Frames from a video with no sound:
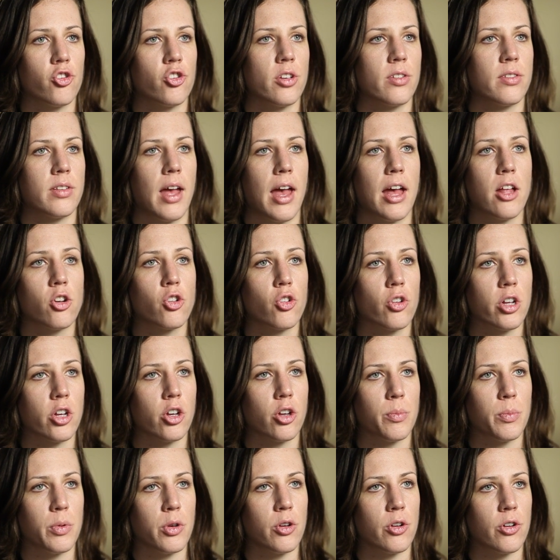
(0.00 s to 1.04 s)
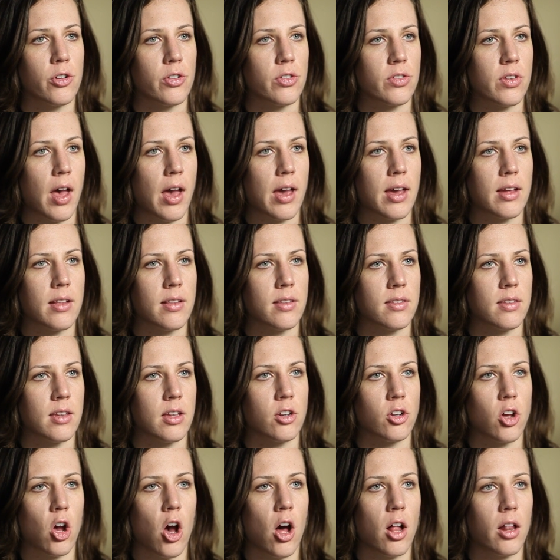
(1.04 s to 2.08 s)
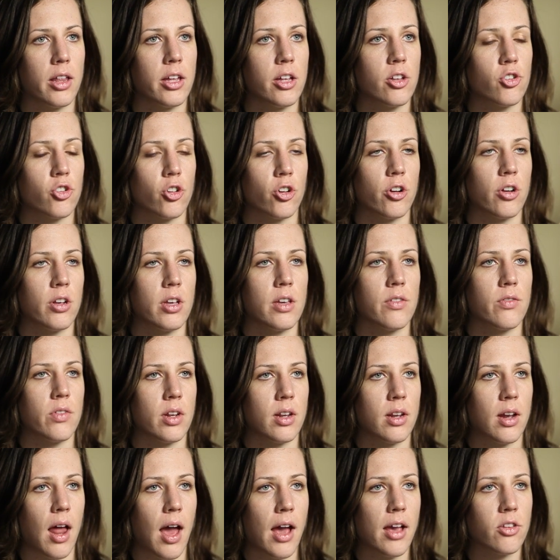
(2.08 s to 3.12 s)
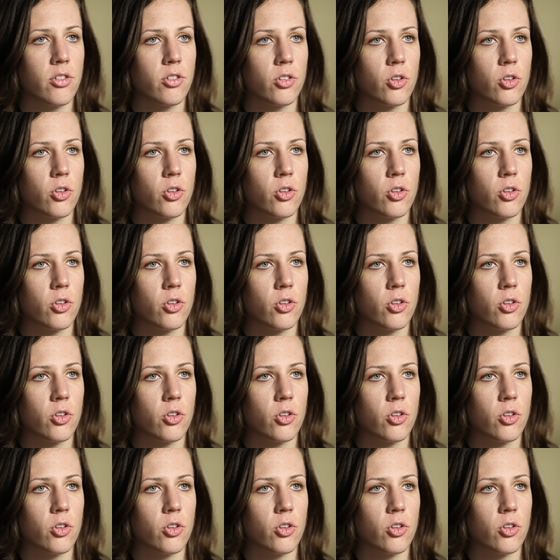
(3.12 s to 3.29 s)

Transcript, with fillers: just entering computer science in college or even in high